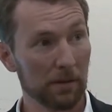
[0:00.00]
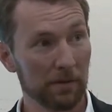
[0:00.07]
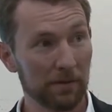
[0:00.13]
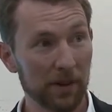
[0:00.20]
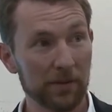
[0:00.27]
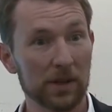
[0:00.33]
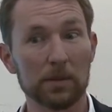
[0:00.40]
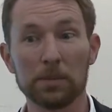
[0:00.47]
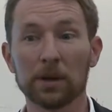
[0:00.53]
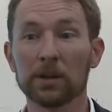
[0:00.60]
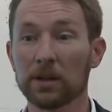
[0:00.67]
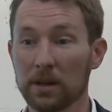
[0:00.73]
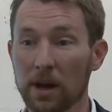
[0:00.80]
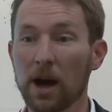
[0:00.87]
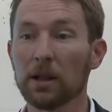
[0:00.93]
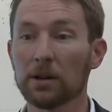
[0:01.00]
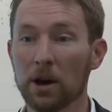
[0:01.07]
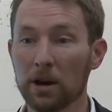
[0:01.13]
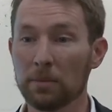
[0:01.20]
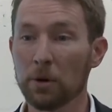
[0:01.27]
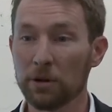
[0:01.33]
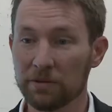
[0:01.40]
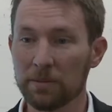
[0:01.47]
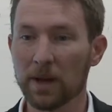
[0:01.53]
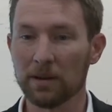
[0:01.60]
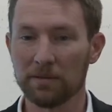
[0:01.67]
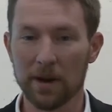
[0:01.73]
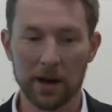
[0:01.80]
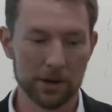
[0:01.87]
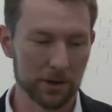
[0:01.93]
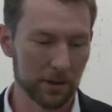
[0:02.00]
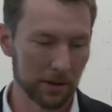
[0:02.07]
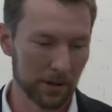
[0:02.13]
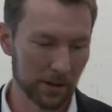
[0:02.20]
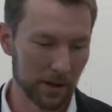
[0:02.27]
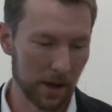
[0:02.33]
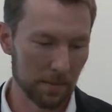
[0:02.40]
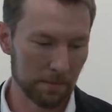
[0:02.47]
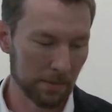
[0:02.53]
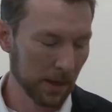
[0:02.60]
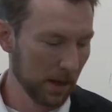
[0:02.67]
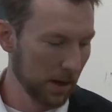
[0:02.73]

fifty billion dollar automotive manufacturer at the time.